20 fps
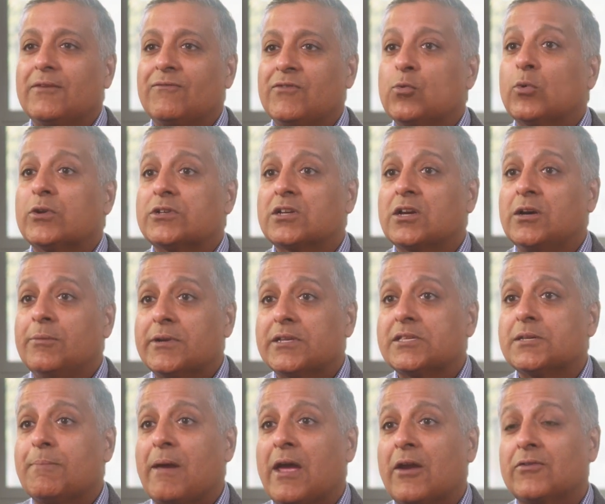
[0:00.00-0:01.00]
if you want to come in
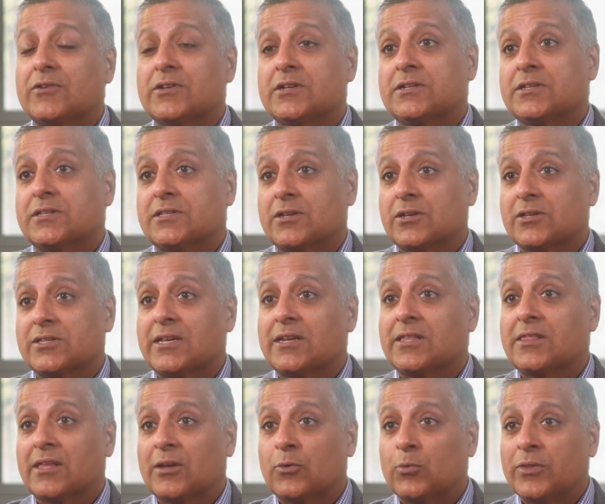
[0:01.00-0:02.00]
as a parent to discuss
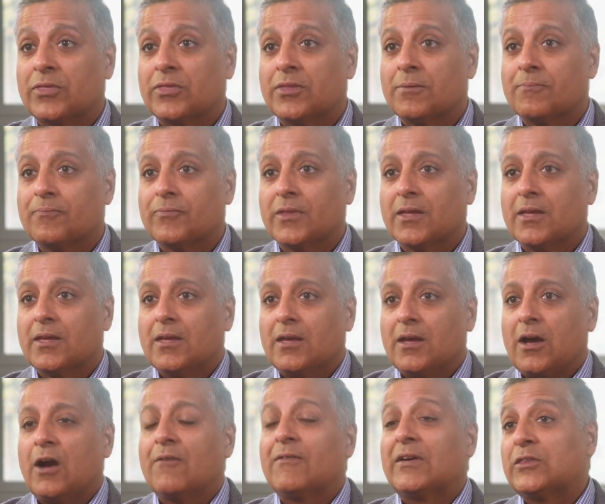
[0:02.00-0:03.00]
anything with them.
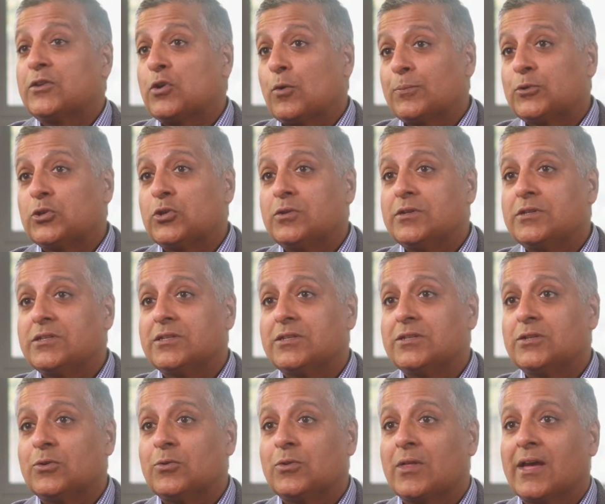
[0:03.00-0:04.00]
I've had the opportunity to
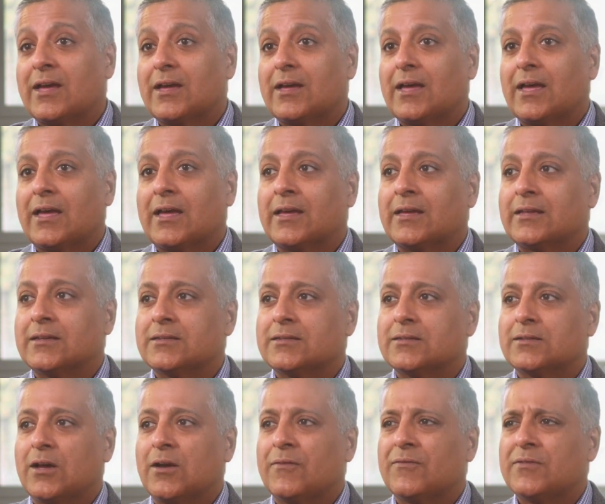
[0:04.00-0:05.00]
do that,
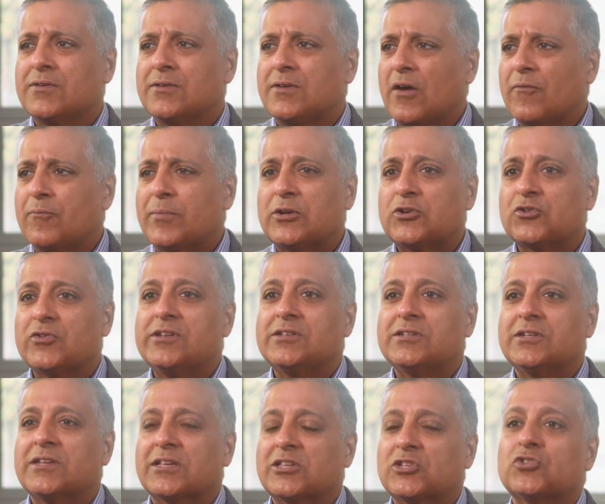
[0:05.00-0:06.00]
and I've been
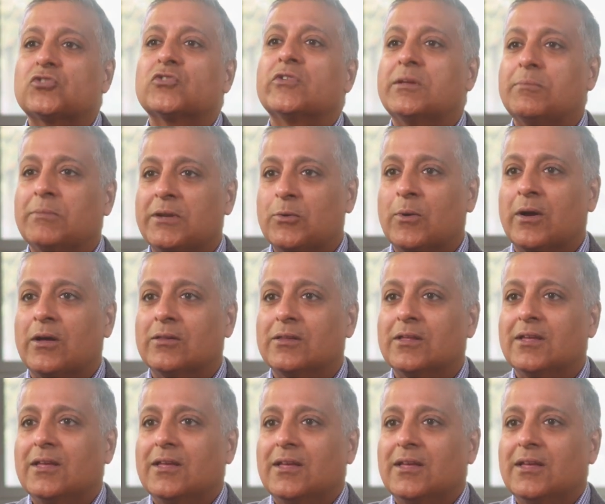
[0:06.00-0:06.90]
treated extremely well.